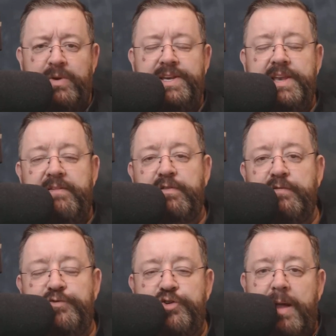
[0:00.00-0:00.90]
Would never
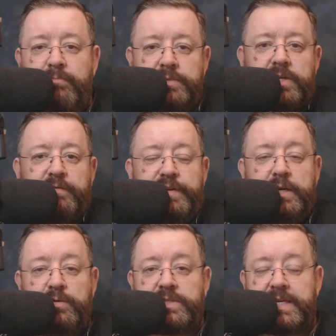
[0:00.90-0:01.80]
have dreamt of
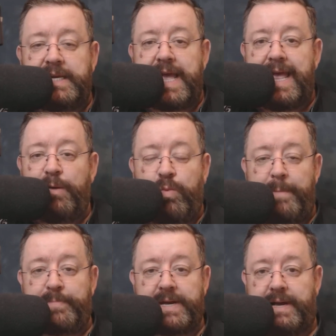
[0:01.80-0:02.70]
using a
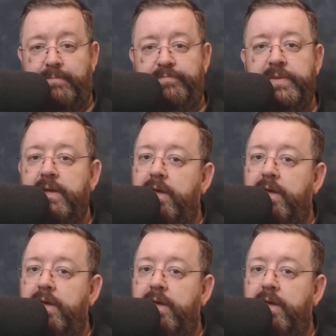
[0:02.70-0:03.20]
webcam.